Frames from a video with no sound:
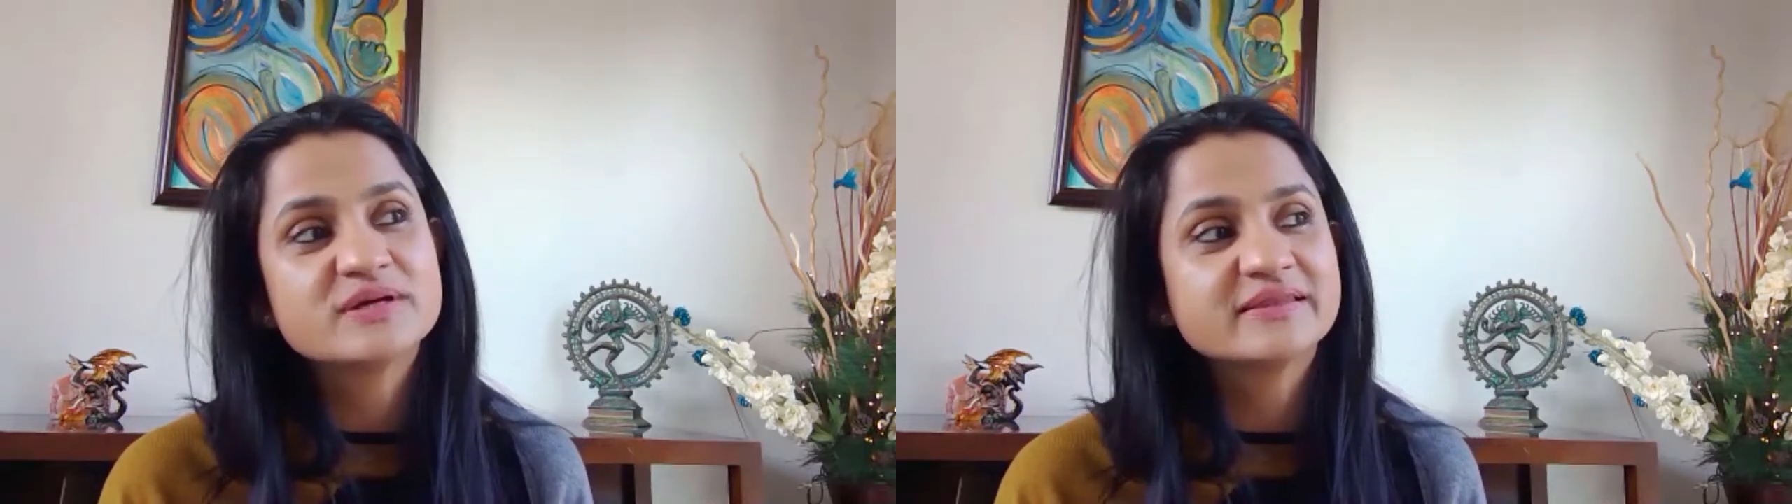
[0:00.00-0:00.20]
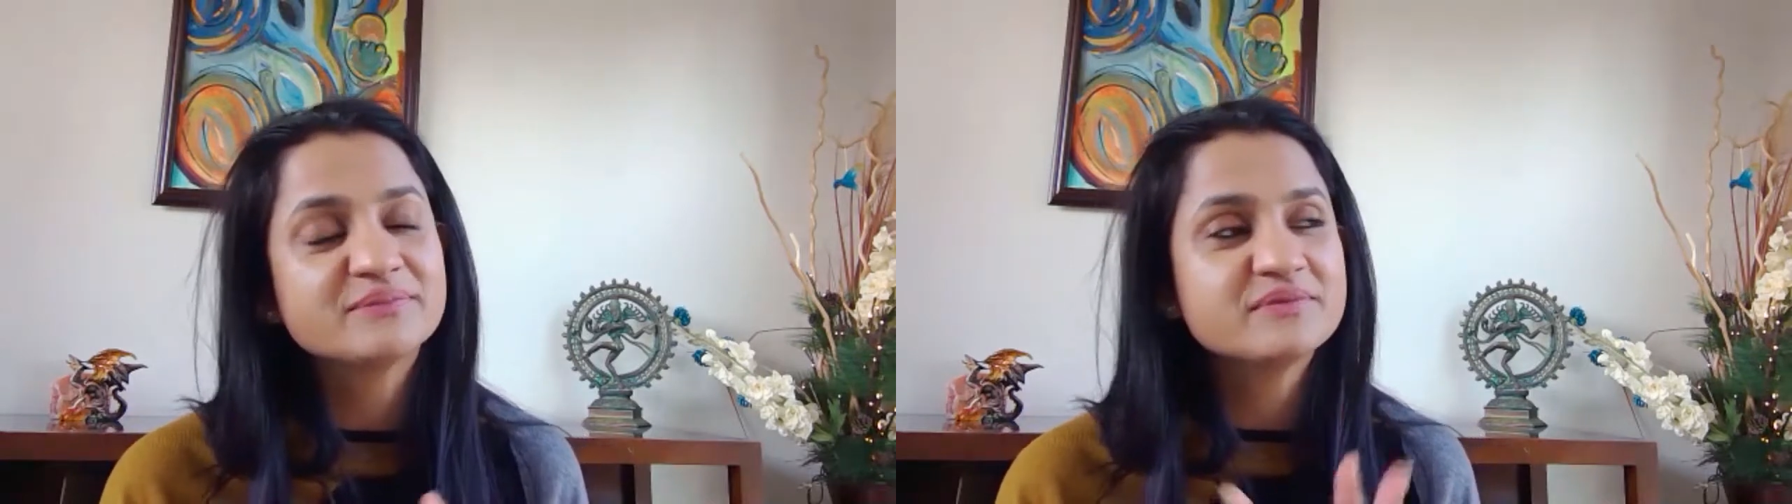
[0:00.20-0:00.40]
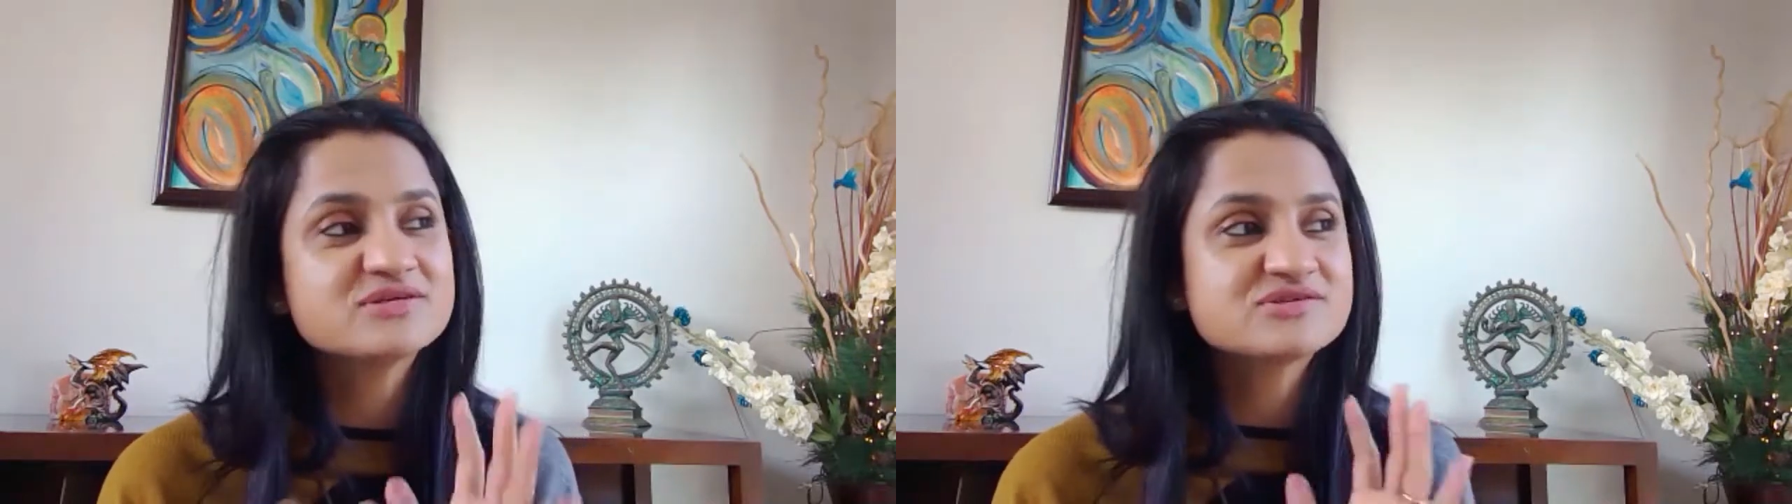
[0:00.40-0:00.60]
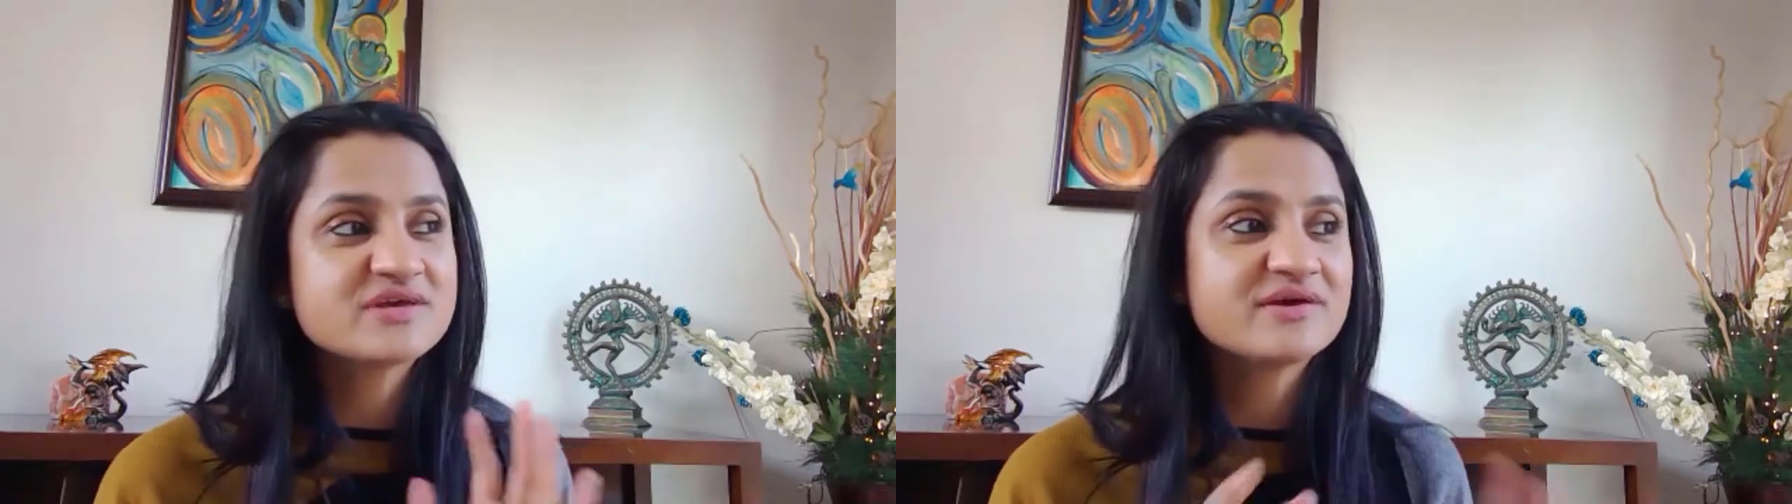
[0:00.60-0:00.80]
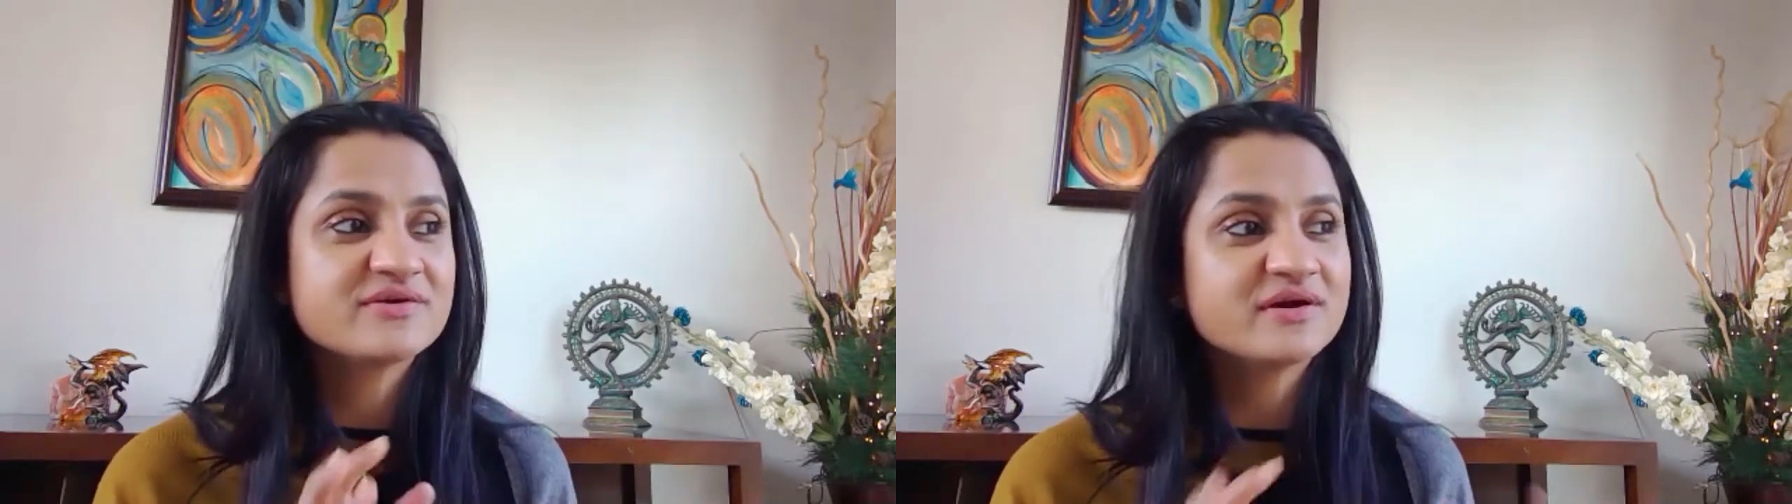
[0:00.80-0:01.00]
let me
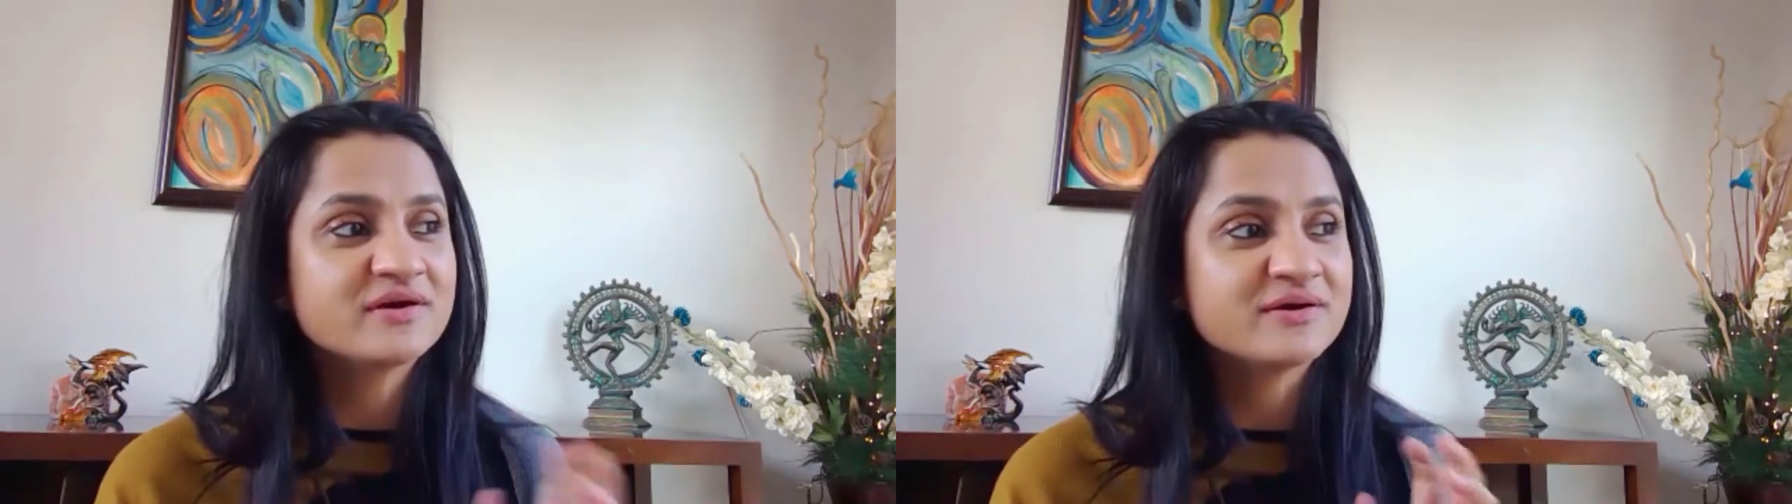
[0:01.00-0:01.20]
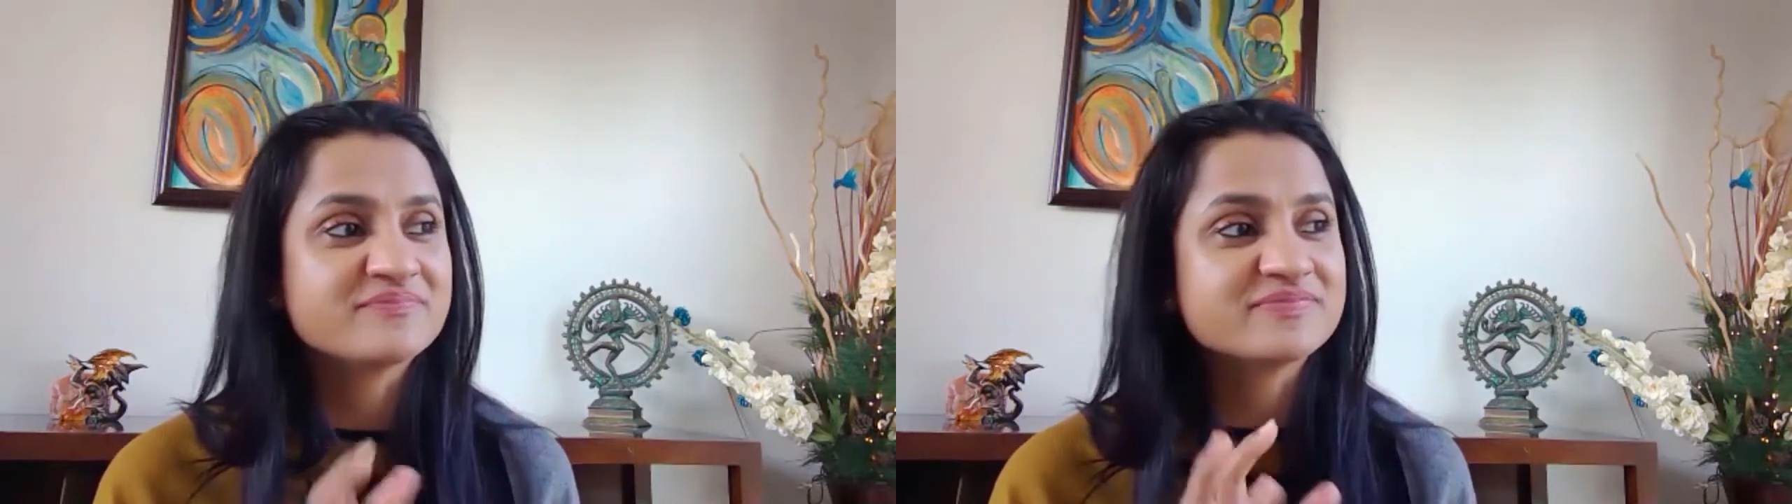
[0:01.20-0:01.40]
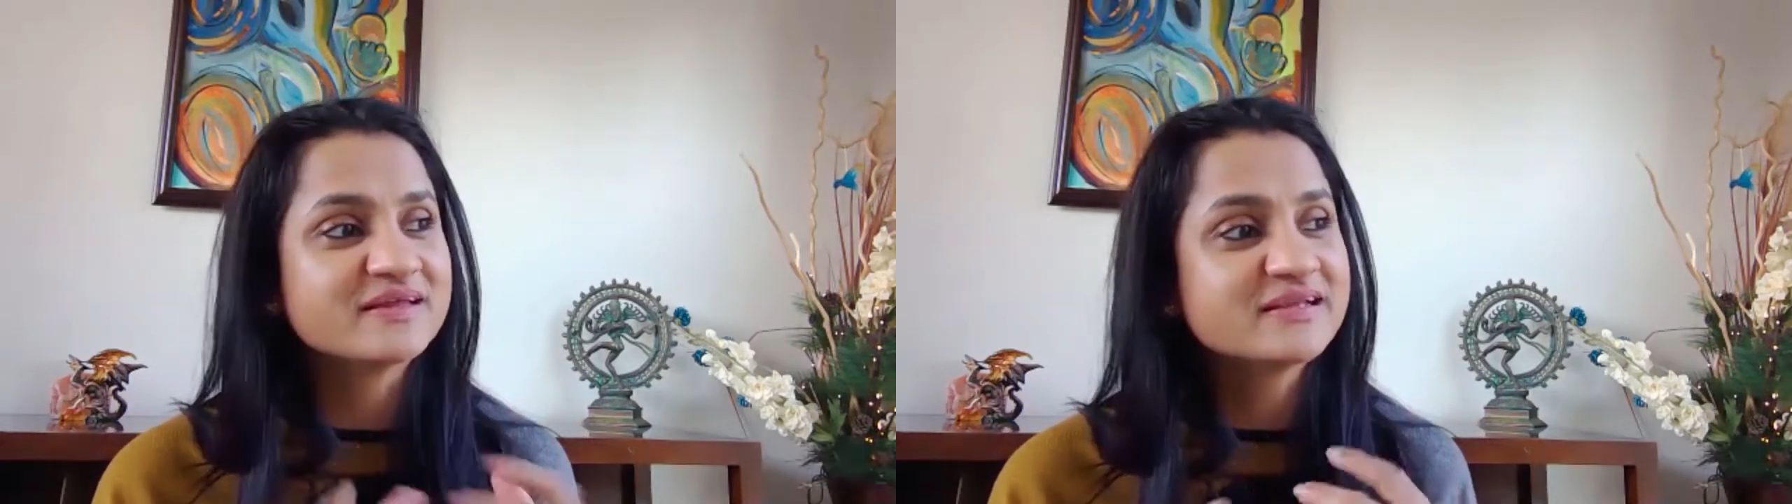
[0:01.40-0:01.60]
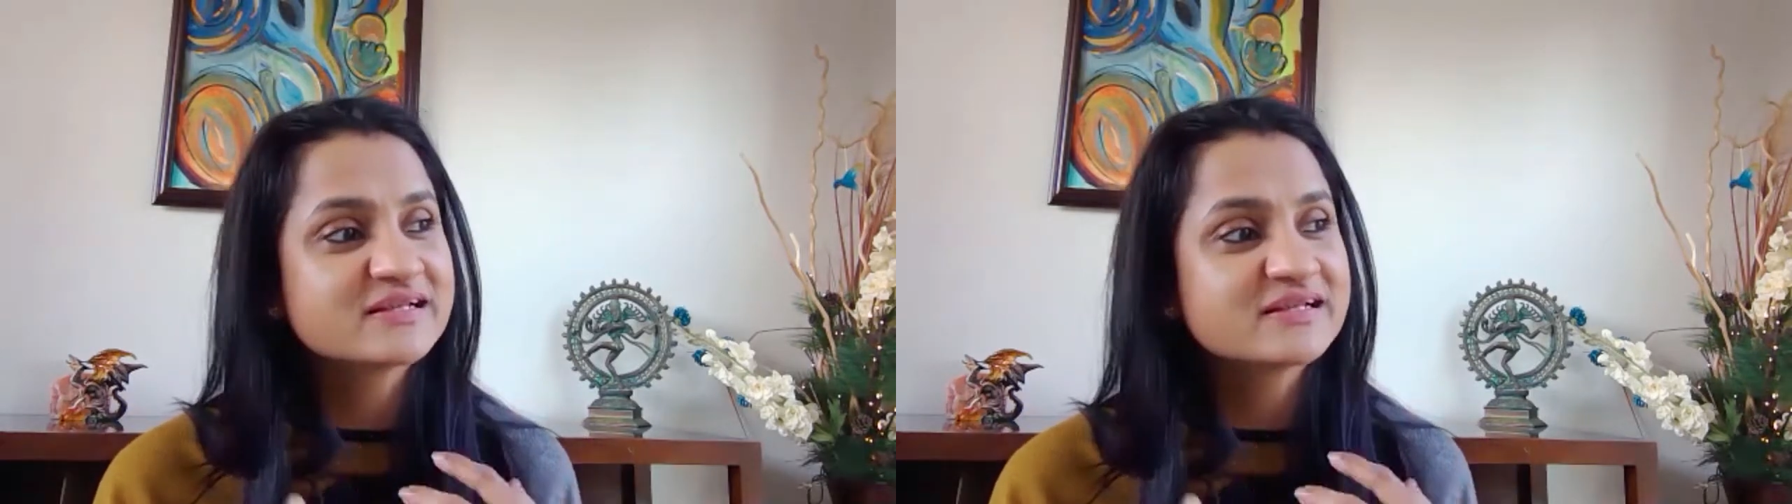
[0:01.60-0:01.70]
share a little